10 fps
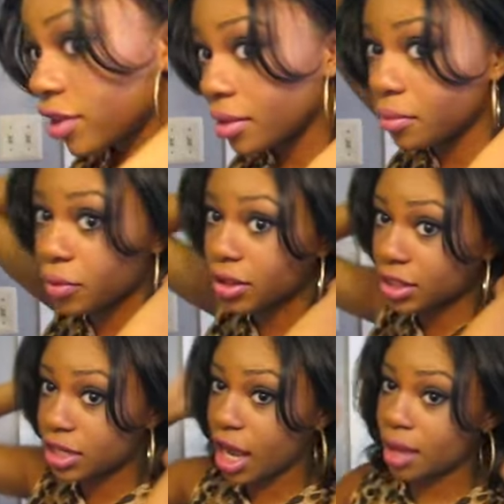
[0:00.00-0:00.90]
it when
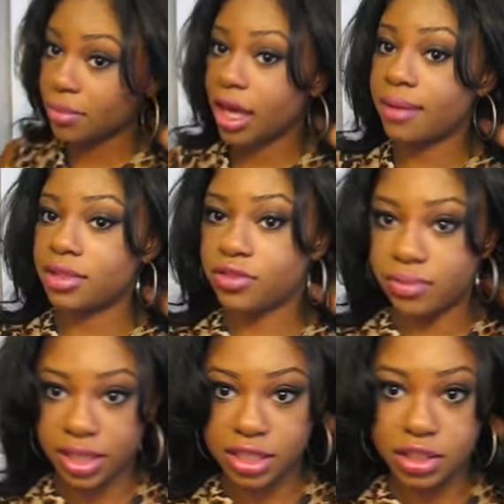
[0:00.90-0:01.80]
the time comes for
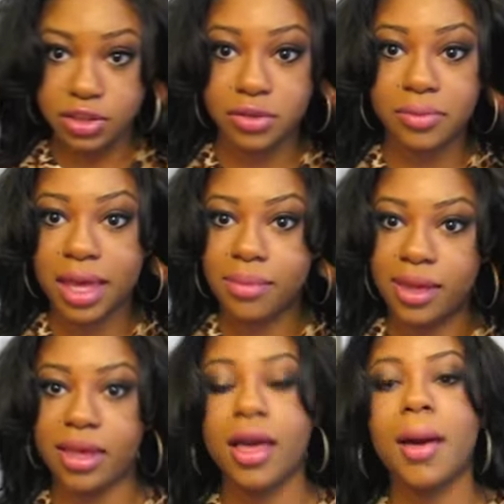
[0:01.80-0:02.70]
me to
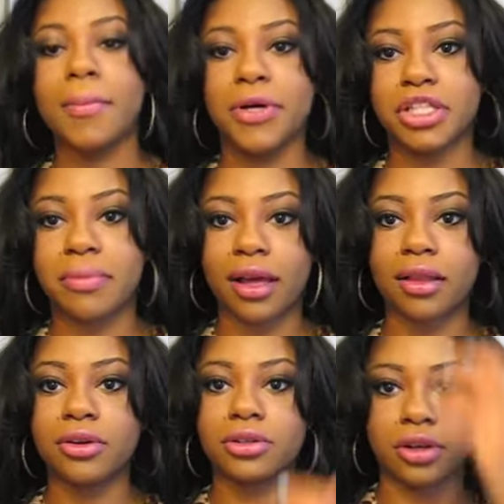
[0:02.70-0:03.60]
maybe push my
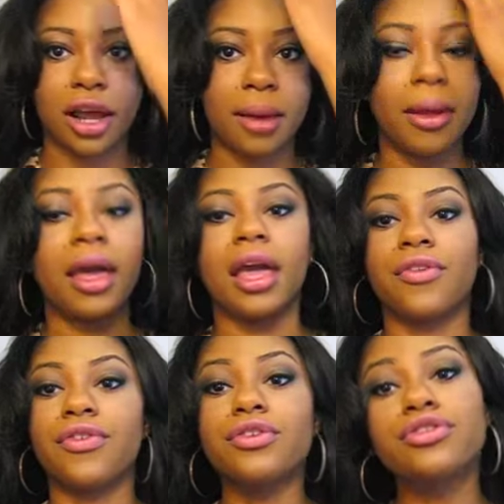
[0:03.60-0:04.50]
closure up.
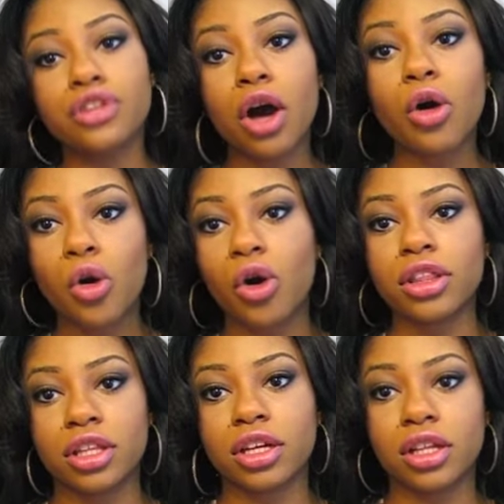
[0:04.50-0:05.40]
If you sew
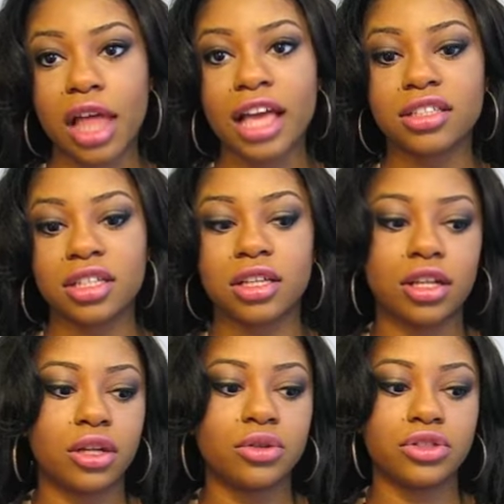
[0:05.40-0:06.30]
on the elastic
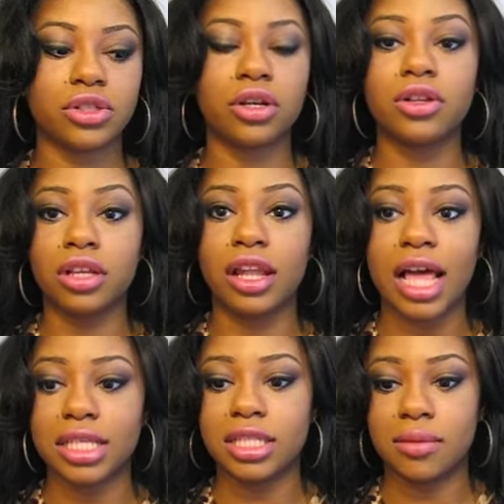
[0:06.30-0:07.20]

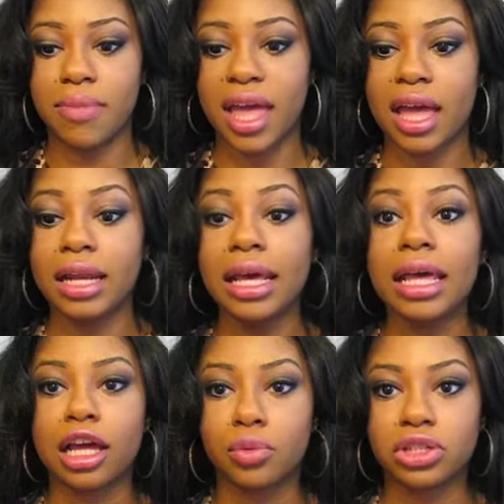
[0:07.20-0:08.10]
band,
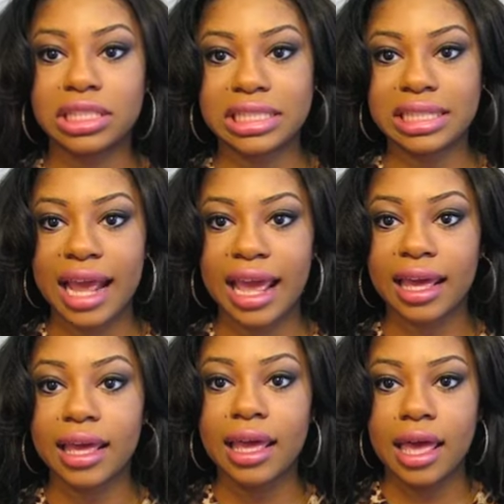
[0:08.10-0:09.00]
it will
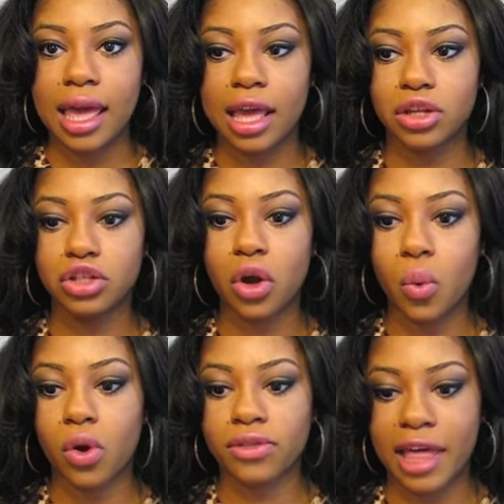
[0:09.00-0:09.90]
stay, and you
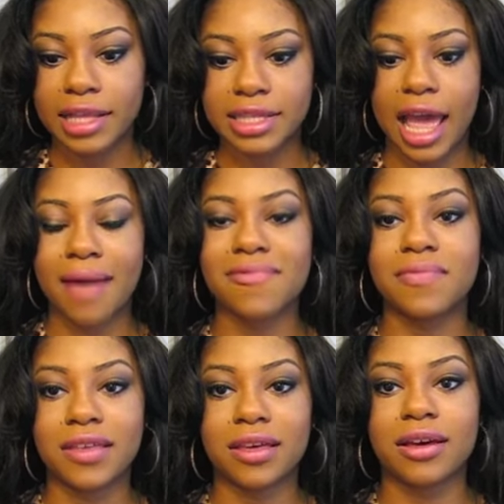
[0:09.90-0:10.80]
don't want that to
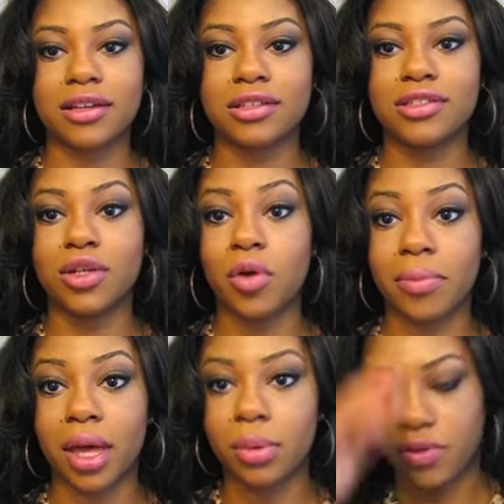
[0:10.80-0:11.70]
happen because you won't
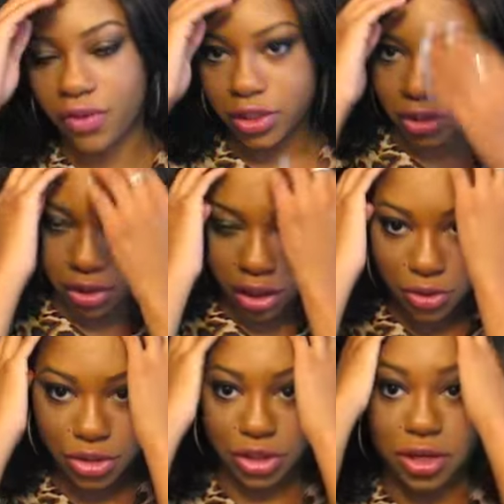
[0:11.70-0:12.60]
be able to fix your
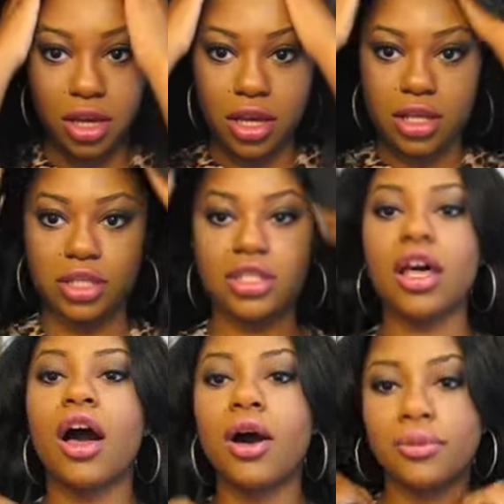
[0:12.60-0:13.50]
closure.
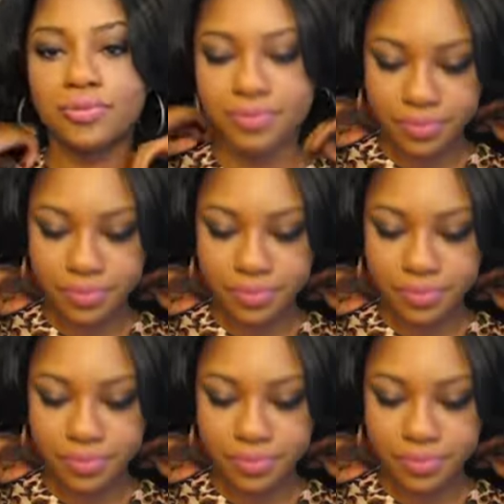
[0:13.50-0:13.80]
So